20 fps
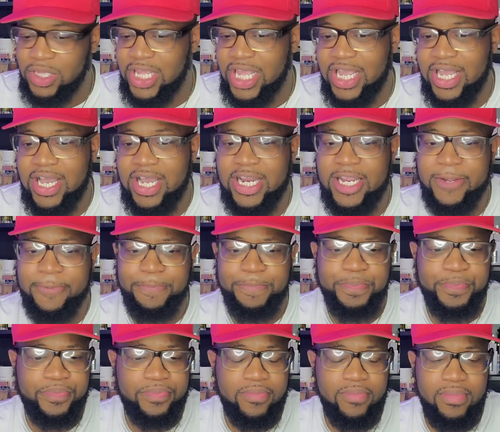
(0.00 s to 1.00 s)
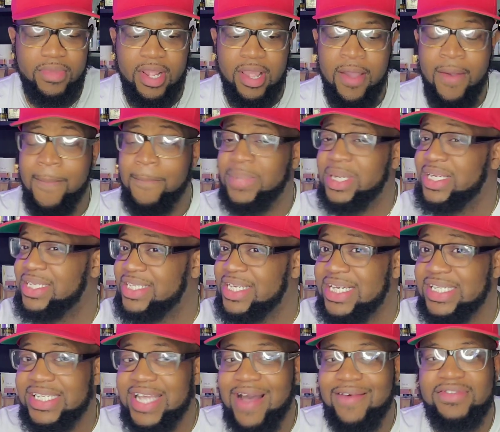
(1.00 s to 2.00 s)
thick honey, but it
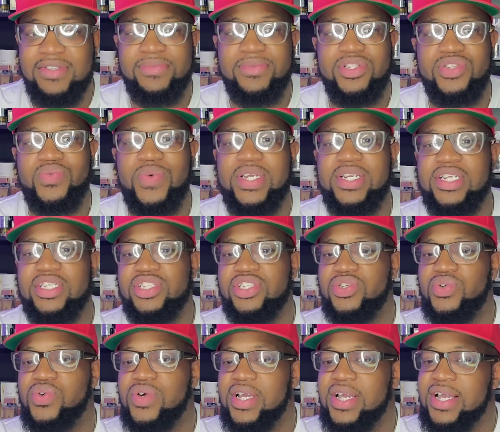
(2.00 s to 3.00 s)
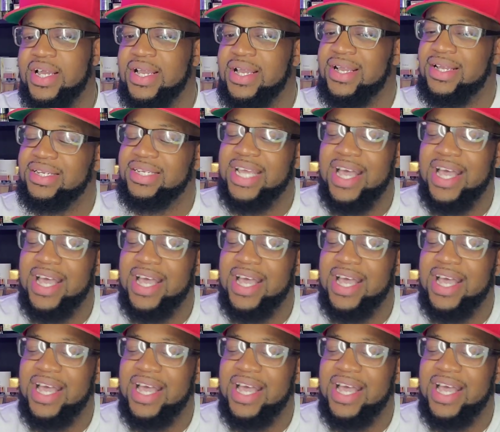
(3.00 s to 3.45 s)
does have some sweetness to it.